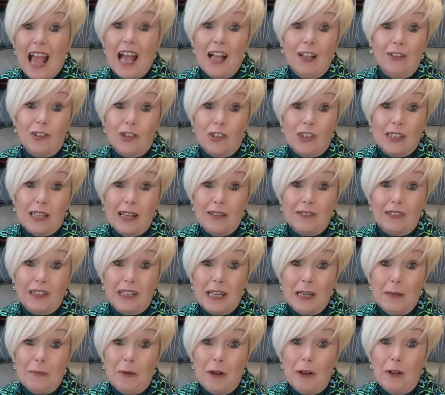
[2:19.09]
I'll just have to
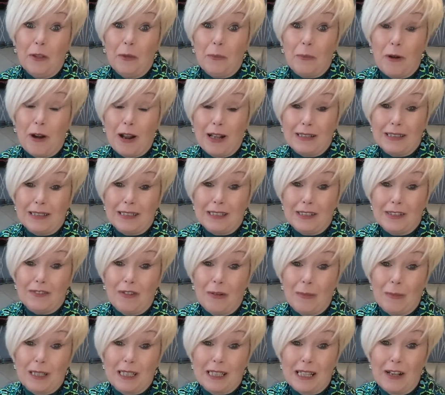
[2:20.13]
keep all the prizes for
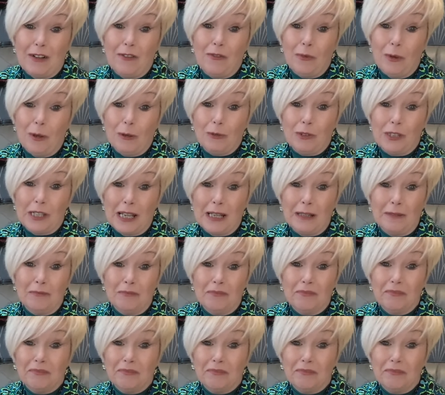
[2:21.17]
myself, won't I?